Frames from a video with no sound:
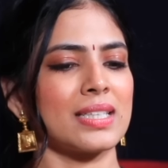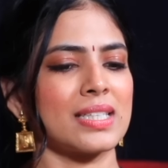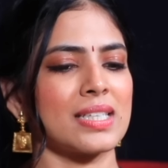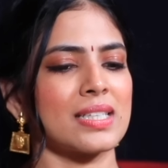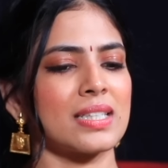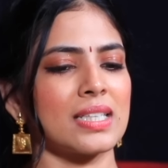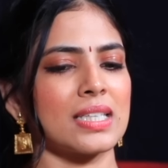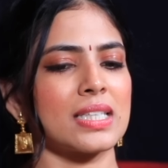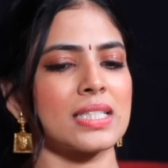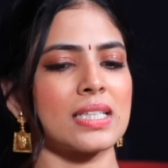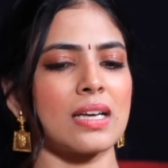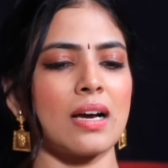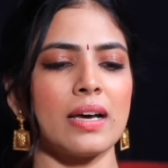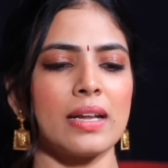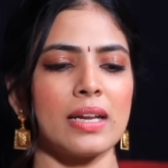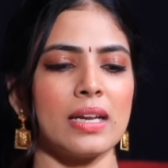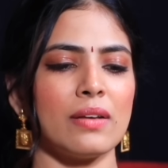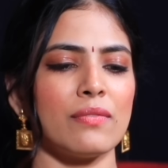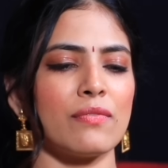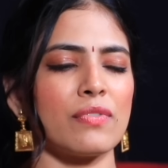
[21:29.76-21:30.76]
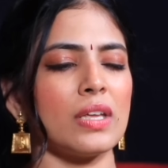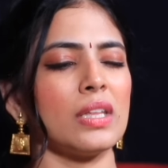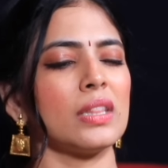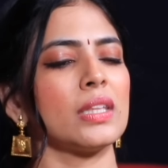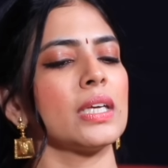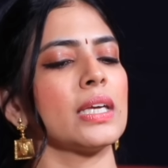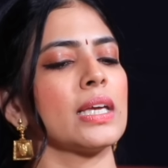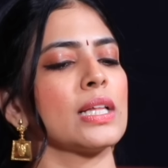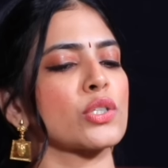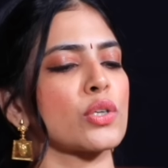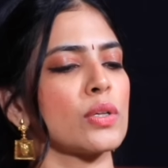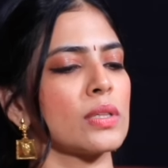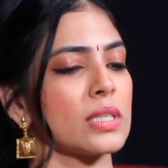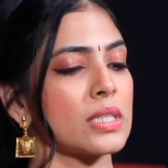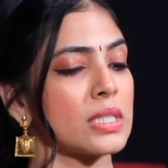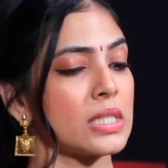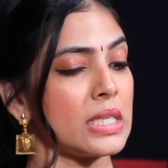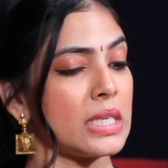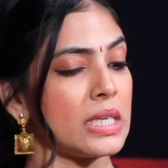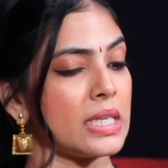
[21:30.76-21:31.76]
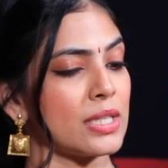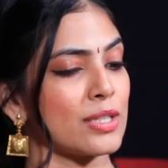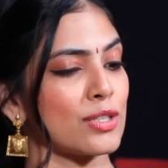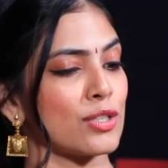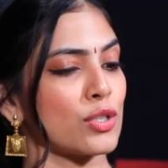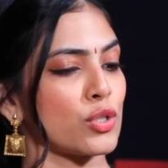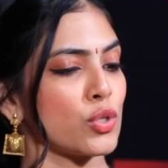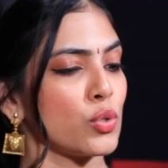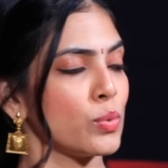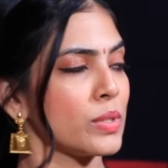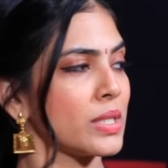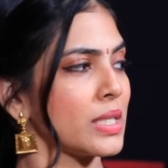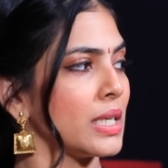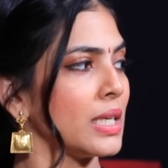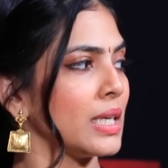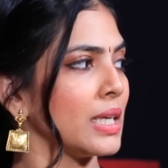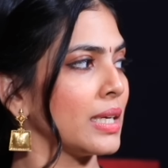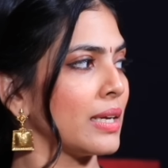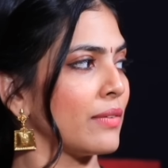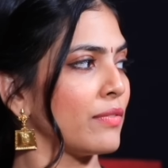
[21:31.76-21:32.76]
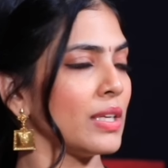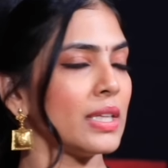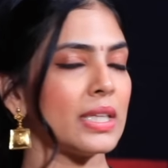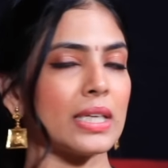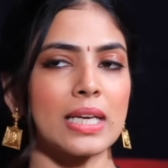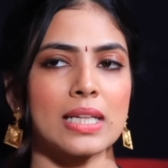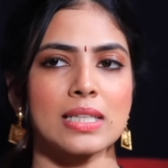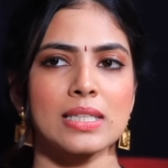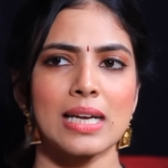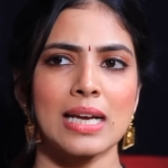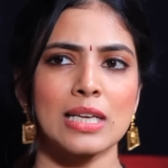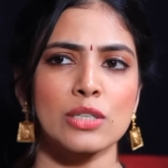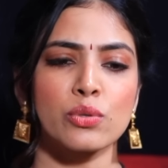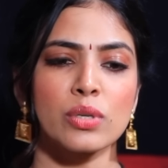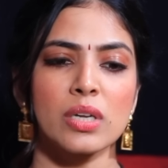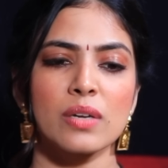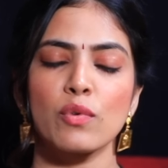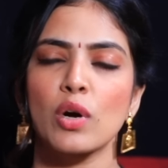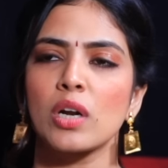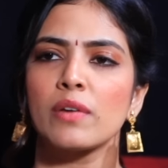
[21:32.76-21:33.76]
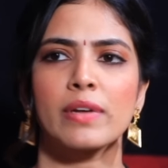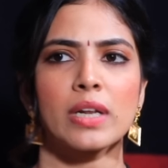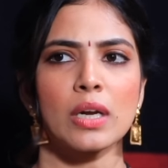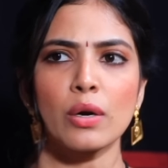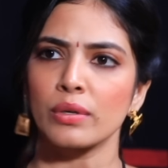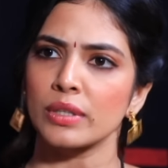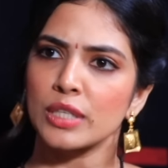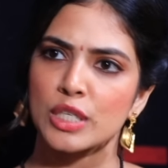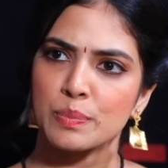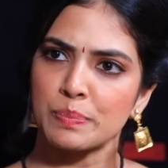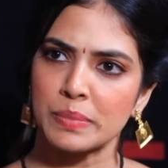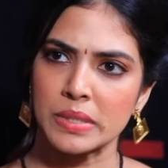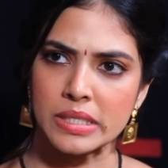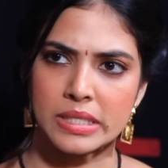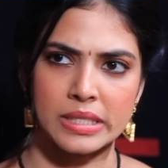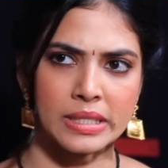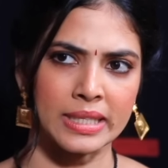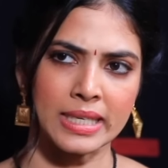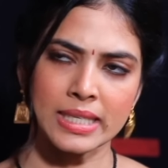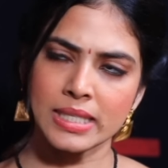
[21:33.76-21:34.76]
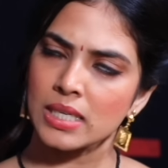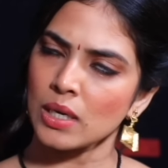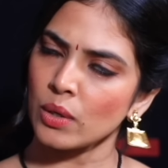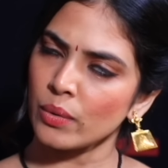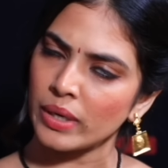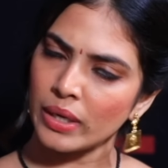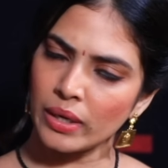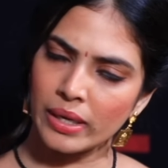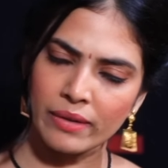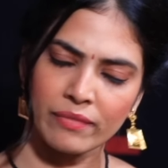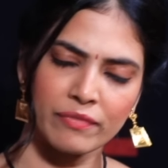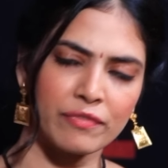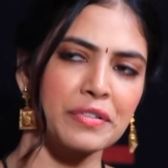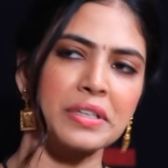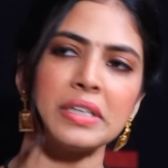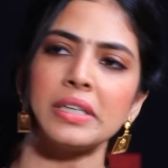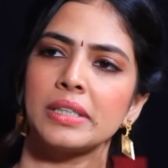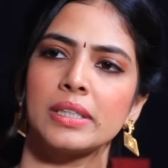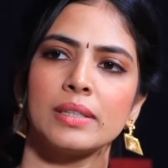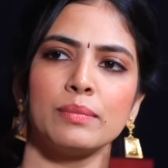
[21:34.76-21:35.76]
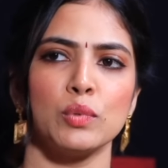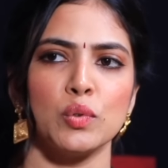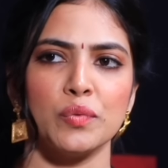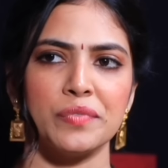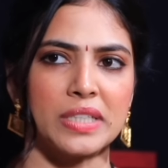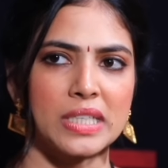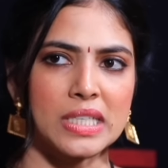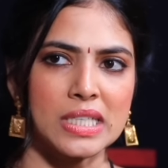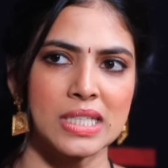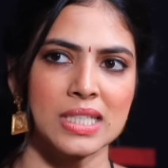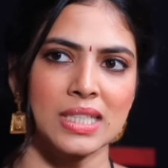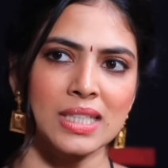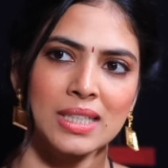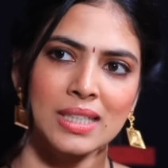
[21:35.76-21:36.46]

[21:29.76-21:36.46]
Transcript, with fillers: this is the star and everything else, all the scenes, the shooting, everything else has to revolve around this person. That's how every other movie is.